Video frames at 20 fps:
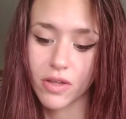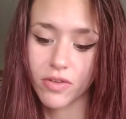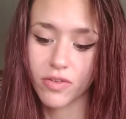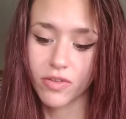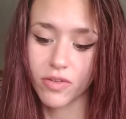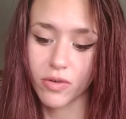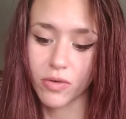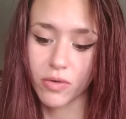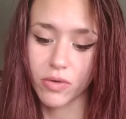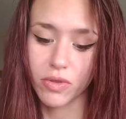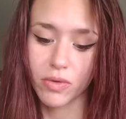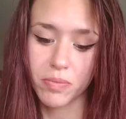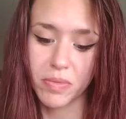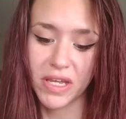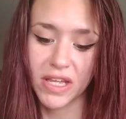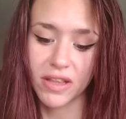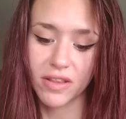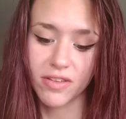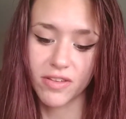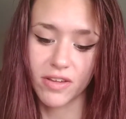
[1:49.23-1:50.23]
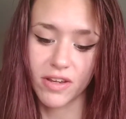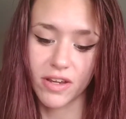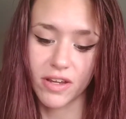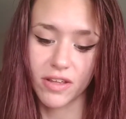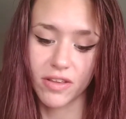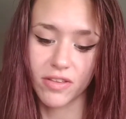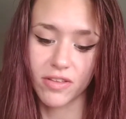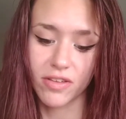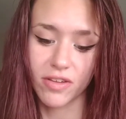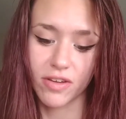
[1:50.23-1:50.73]
So the main
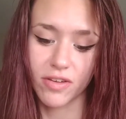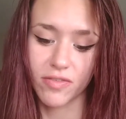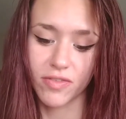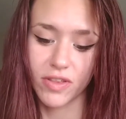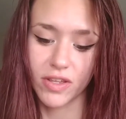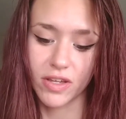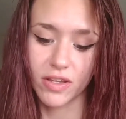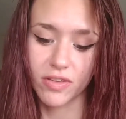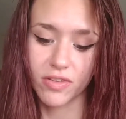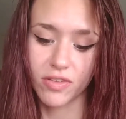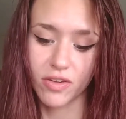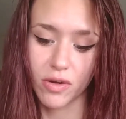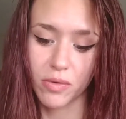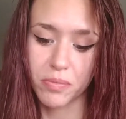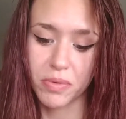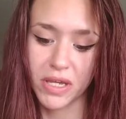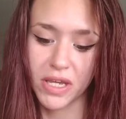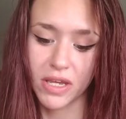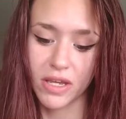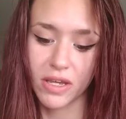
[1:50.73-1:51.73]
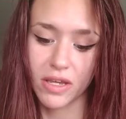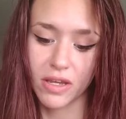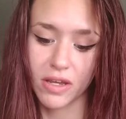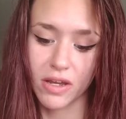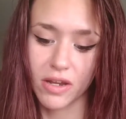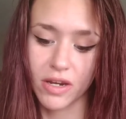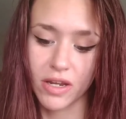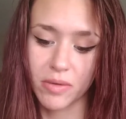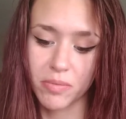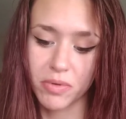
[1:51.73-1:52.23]
signs of this are being
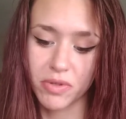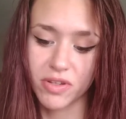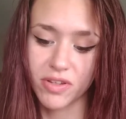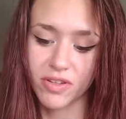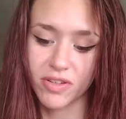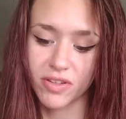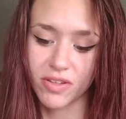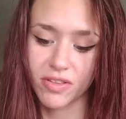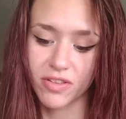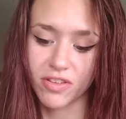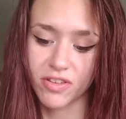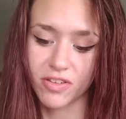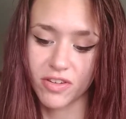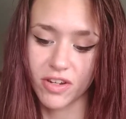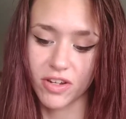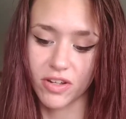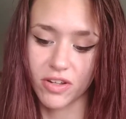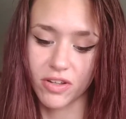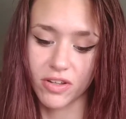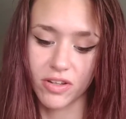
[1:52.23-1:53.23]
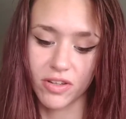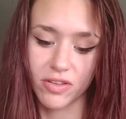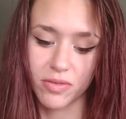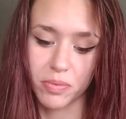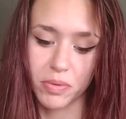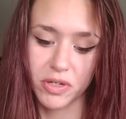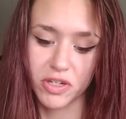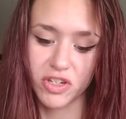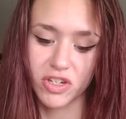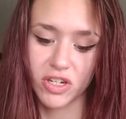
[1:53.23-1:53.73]
unable to sit still,
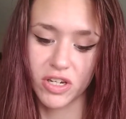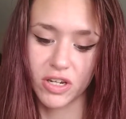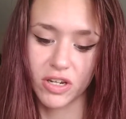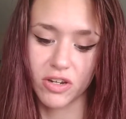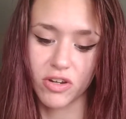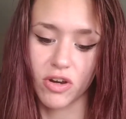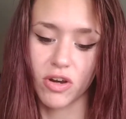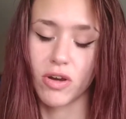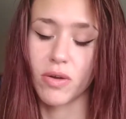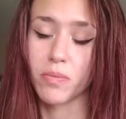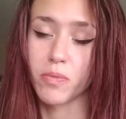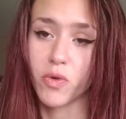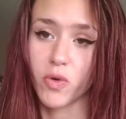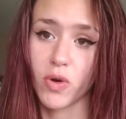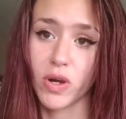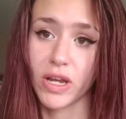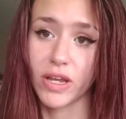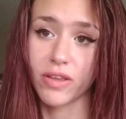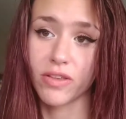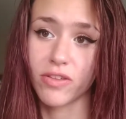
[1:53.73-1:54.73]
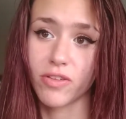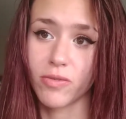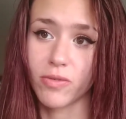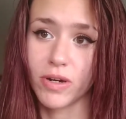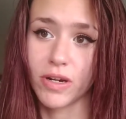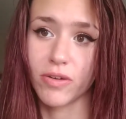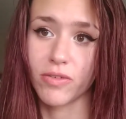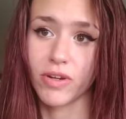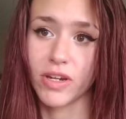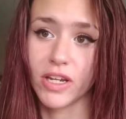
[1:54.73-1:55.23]
especially in calm, quiet
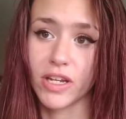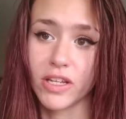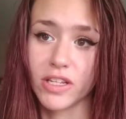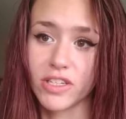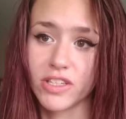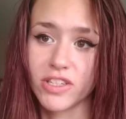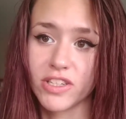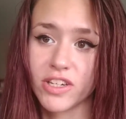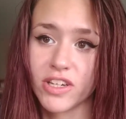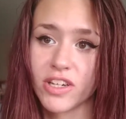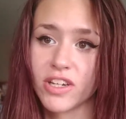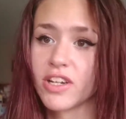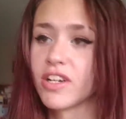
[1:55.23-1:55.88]
surroundings.